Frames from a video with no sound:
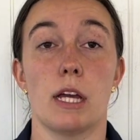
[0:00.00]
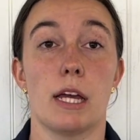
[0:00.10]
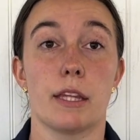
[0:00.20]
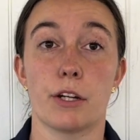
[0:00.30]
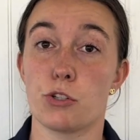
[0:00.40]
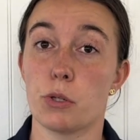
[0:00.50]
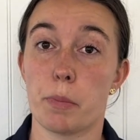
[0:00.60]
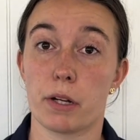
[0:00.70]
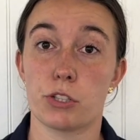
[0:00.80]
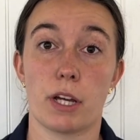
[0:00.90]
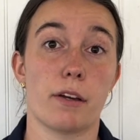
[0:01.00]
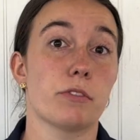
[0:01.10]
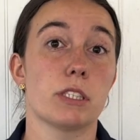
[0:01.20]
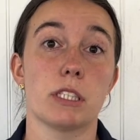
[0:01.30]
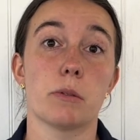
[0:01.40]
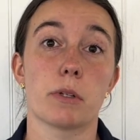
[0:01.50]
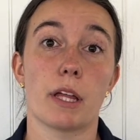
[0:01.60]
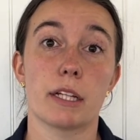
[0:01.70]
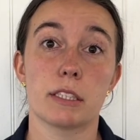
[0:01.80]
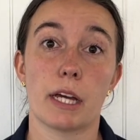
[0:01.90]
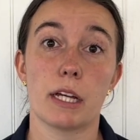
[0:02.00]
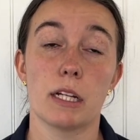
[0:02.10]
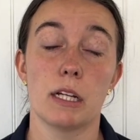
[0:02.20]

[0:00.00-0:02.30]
and then I shoot a bear shaft to see where that's at.